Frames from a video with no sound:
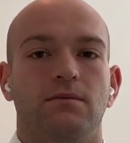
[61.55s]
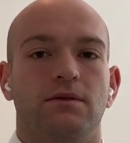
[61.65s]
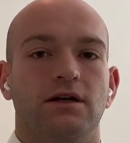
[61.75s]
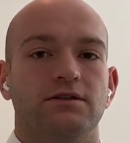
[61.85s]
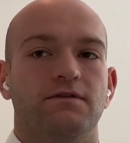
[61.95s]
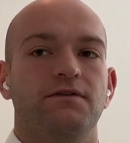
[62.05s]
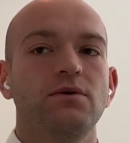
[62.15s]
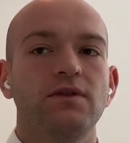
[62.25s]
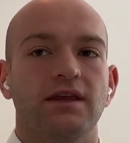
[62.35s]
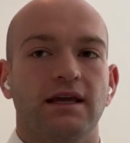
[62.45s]
there's a
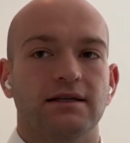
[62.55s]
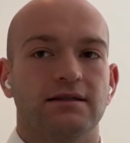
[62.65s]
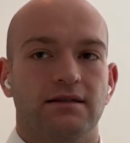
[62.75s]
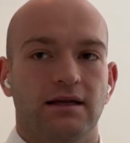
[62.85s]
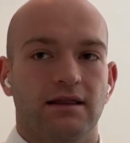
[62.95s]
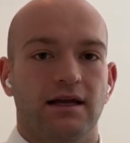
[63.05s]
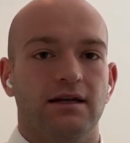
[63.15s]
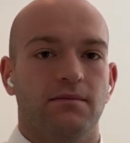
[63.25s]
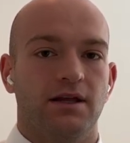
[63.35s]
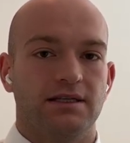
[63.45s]
few things that the
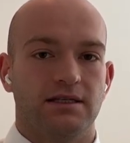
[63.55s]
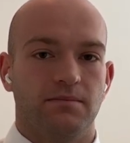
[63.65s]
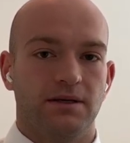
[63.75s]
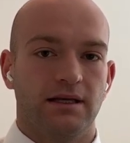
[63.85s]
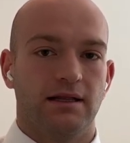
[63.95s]
NAACP